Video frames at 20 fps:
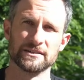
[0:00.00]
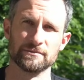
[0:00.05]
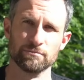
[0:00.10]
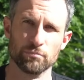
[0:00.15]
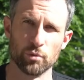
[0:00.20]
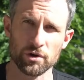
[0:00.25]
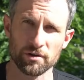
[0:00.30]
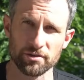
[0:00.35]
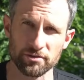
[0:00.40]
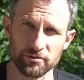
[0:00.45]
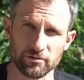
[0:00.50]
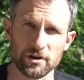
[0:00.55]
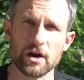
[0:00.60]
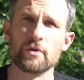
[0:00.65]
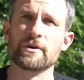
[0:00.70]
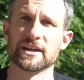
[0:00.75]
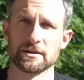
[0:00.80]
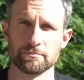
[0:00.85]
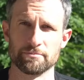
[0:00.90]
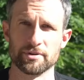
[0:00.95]
more
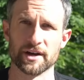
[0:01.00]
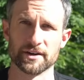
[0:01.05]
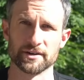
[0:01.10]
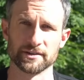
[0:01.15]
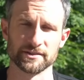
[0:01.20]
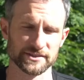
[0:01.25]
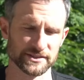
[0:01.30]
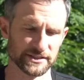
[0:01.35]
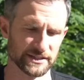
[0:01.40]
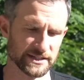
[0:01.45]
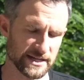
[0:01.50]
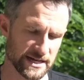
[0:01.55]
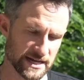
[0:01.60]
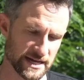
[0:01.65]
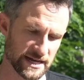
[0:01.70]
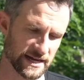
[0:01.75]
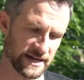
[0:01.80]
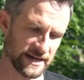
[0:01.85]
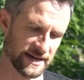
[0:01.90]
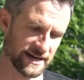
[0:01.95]
throwing putters,
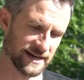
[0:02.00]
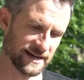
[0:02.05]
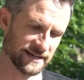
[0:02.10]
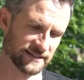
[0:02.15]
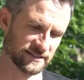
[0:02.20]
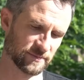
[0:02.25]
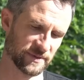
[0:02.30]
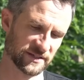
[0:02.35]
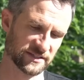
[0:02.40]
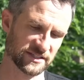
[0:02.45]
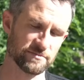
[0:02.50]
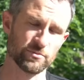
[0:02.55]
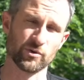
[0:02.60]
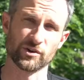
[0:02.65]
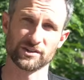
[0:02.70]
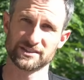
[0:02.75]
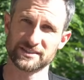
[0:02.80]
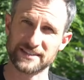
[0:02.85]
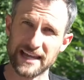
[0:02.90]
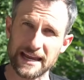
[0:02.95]
especially
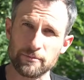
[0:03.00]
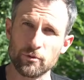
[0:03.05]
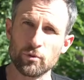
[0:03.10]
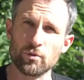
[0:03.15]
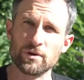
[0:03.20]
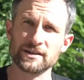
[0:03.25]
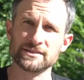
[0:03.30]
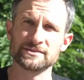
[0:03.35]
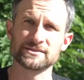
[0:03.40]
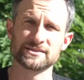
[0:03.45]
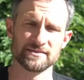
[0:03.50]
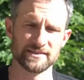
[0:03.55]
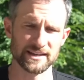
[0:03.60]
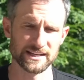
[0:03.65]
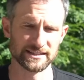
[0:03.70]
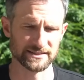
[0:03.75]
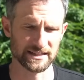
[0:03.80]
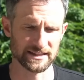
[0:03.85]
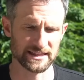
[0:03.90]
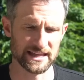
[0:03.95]
more stable ones and
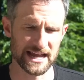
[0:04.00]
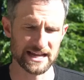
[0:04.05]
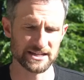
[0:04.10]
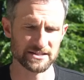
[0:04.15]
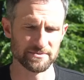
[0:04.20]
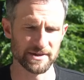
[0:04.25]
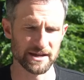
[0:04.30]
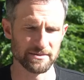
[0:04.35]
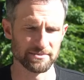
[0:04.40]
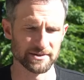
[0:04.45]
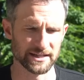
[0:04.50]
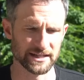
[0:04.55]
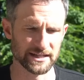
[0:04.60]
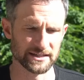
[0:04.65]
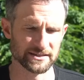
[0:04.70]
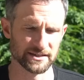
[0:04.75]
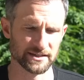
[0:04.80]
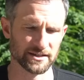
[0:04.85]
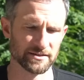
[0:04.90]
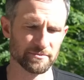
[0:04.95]
things like that, to be able to
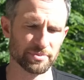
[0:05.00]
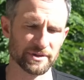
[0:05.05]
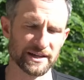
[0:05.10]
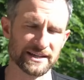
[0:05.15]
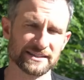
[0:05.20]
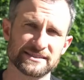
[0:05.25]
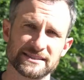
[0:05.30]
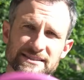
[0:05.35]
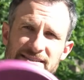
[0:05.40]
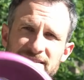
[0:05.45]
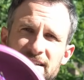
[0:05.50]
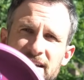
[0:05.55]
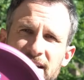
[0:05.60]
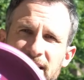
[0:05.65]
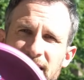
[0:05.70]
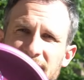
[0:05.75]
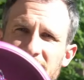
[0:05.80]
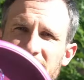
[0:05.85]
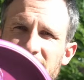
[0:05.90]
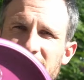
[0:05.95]
get to good places.
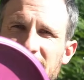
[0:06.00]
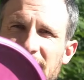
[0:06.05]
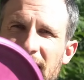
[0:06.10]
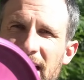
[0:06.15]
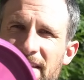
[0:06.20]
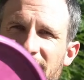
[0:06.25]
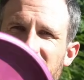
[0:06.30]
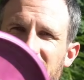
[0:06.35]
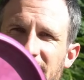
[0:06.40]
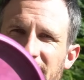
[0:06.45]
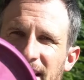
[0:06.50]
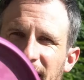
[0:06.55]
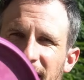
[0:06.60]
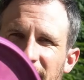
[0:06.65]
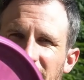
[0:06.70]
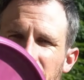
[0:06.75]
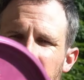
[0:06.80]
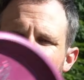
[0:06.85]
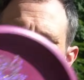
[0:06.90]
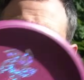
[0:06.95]
Got
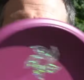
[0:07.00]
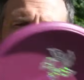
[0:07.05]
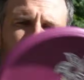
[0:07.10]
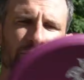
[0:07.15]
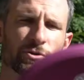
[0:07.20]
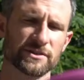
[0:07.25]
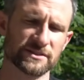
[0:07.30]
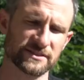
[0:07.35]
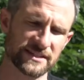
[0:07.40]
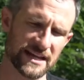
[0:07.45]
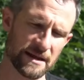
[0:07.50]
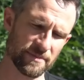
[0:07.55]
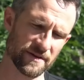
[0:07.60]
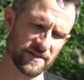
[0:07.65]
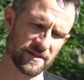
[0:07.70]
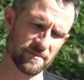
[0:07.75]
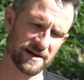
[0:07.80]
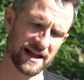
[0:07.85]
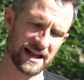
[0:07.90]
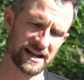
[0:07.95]
the lure stamp
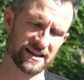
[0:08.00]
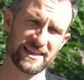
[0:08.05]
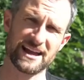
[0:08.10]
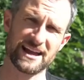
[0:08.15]
on the back of